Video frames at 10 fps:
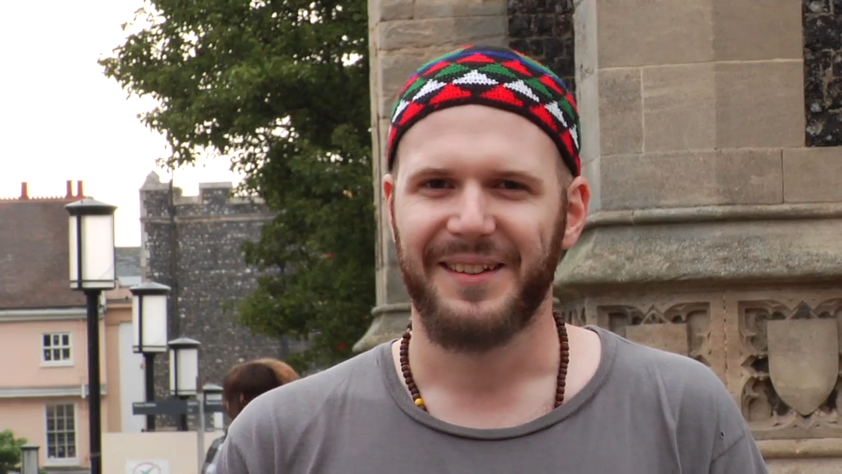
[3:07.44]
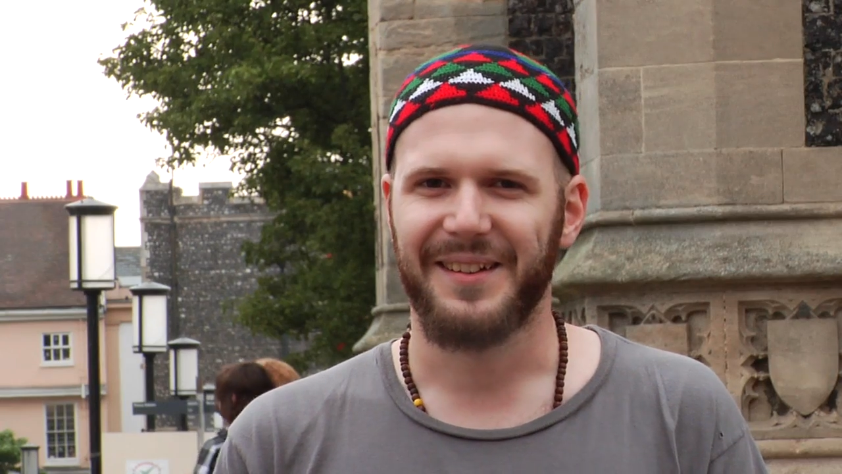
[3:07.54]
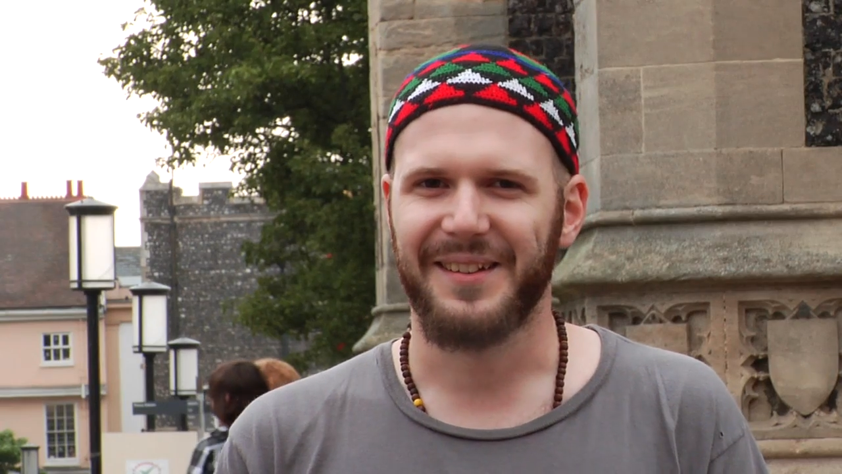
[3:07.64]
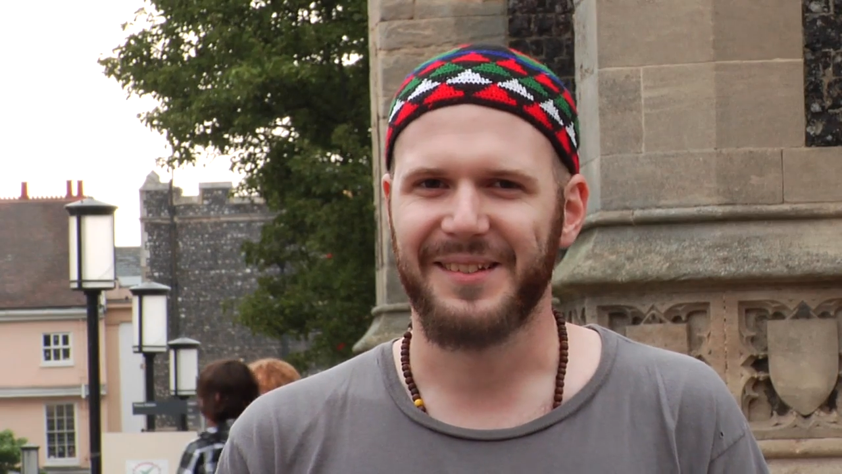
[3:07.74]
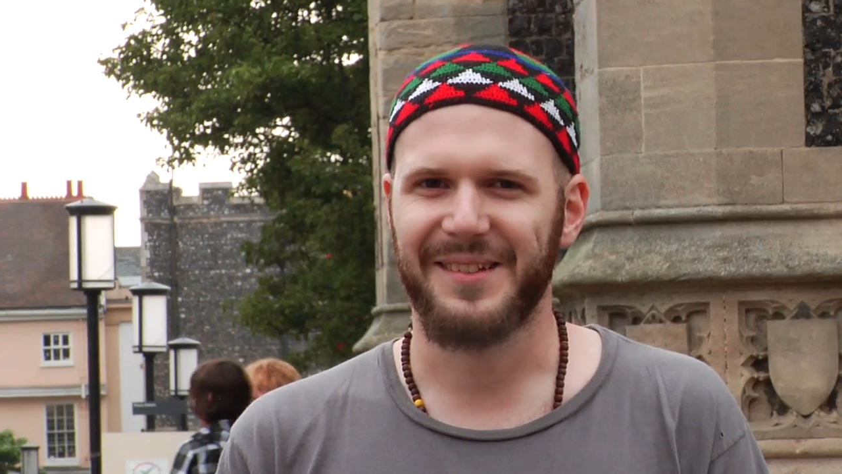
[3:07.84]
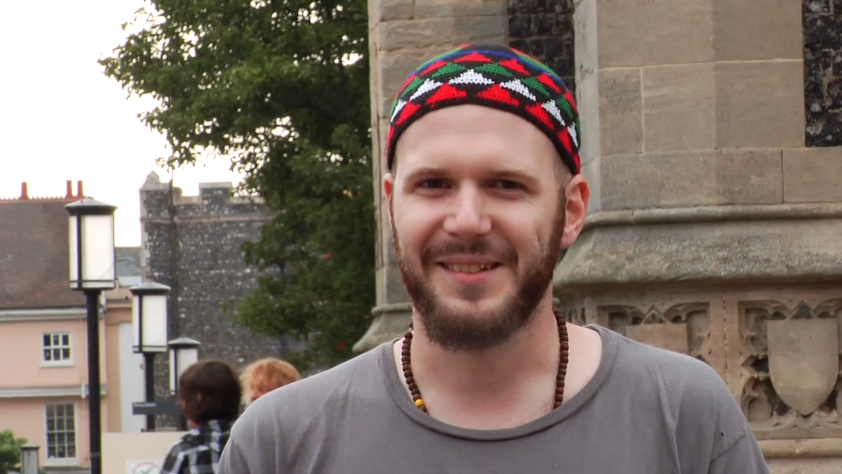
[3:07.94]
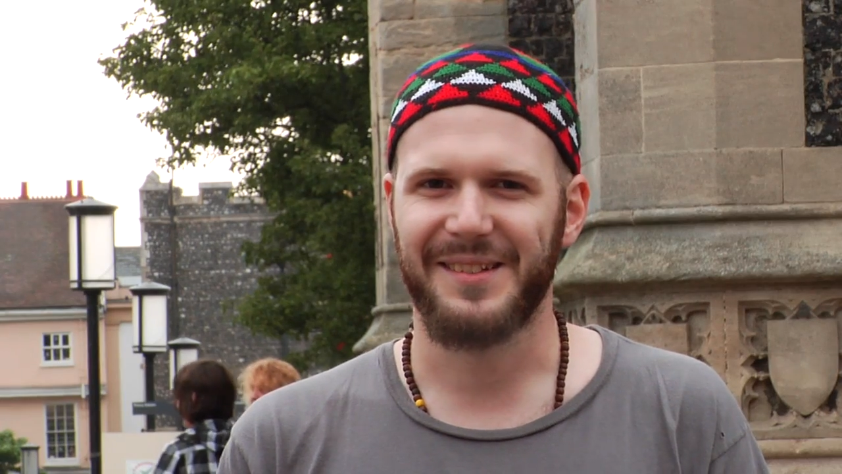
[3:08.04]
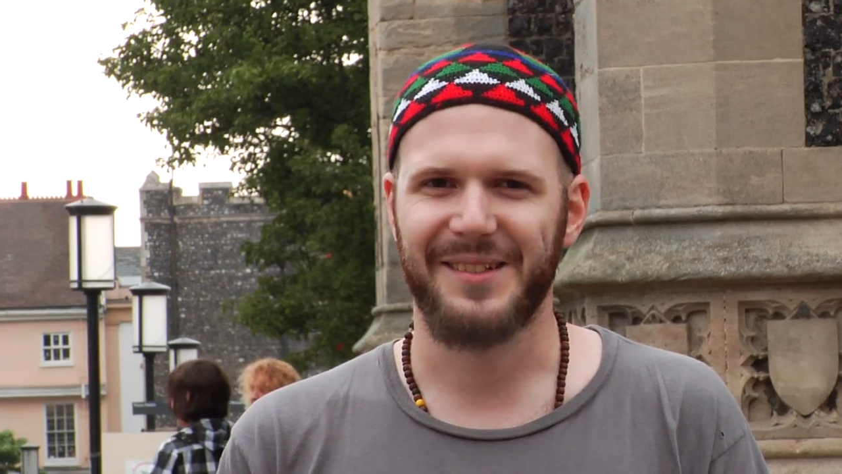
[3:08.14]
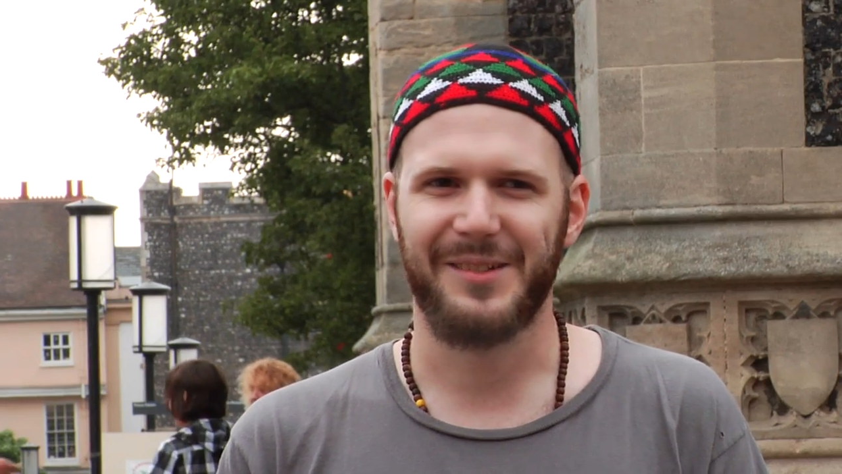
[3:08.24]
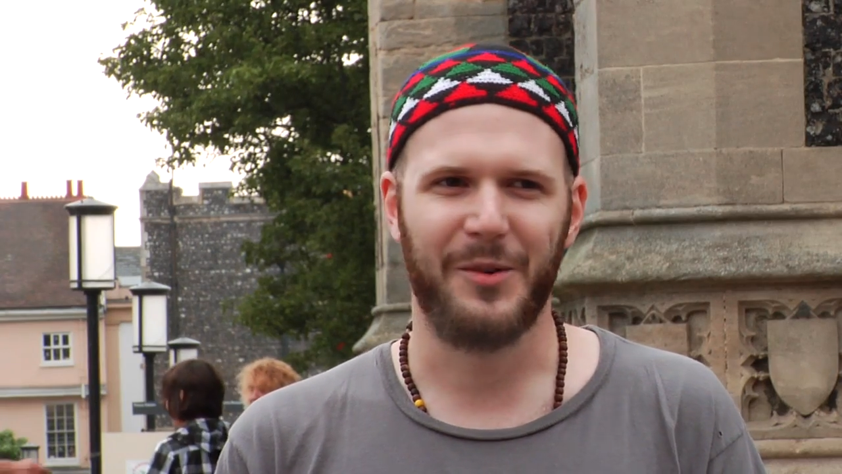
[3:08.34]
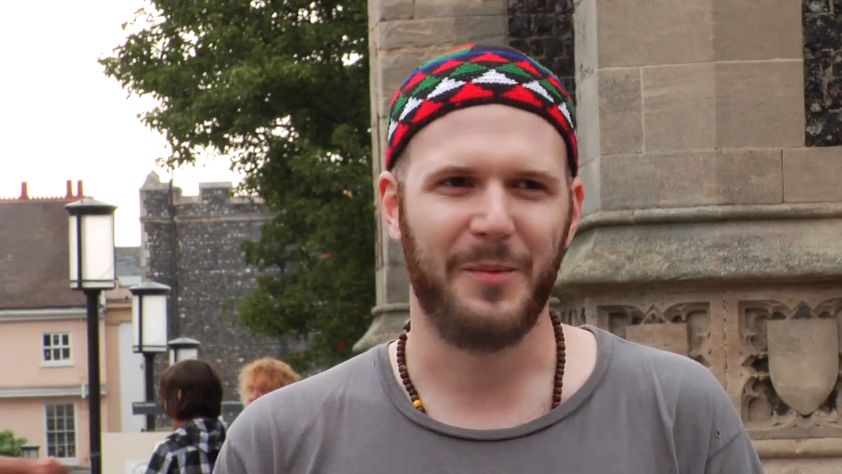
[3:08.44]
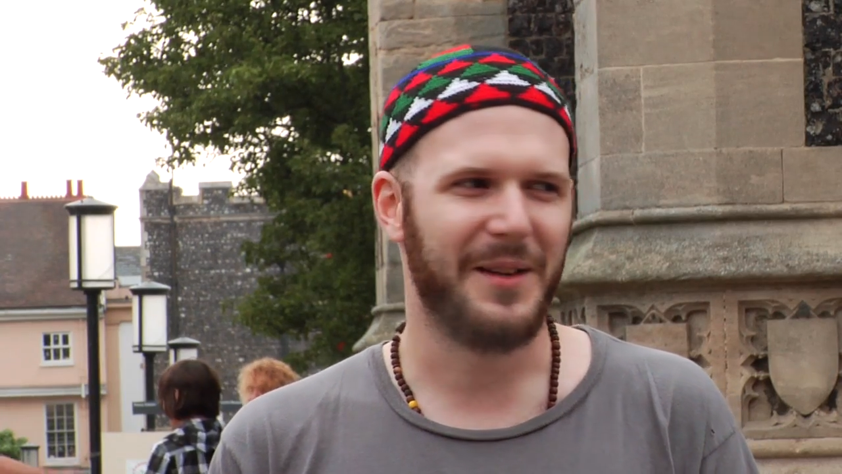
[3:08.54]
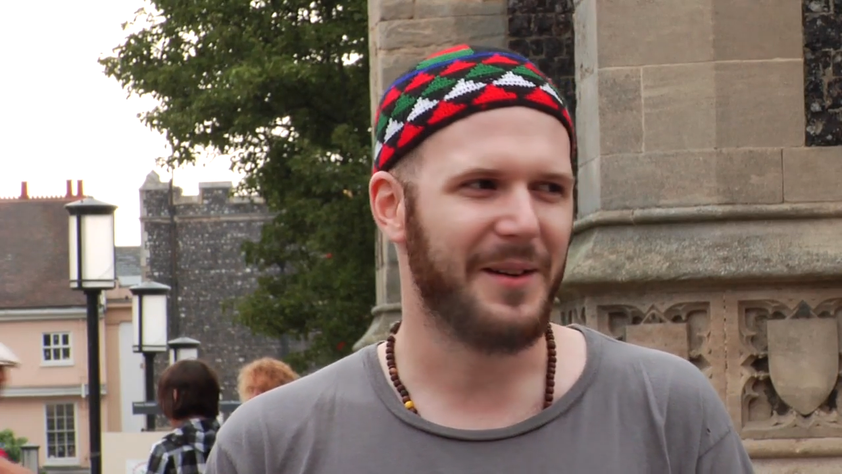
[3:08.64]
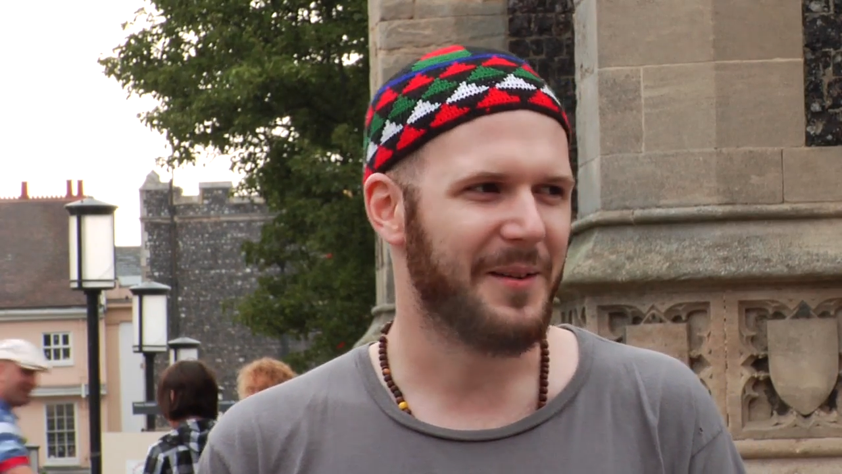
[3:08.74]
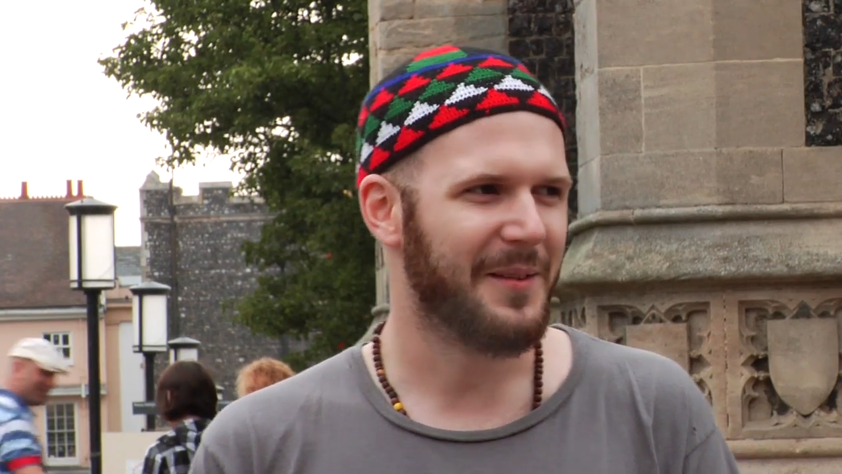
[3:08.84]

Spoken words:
as soon as they saw me